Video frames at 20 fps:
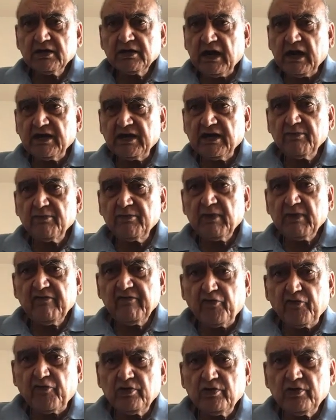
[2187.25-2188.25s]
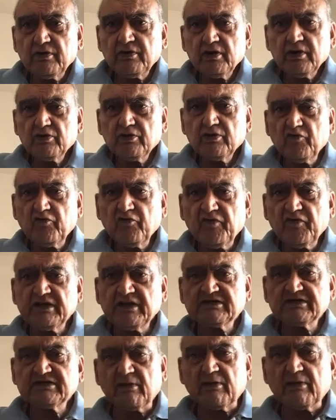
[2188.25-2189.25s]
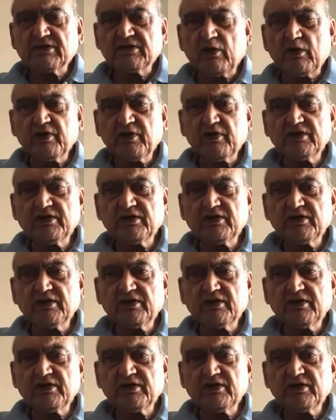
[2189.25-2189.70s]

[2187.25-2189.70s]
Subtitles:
they can hardly buy food to fill their stomachs?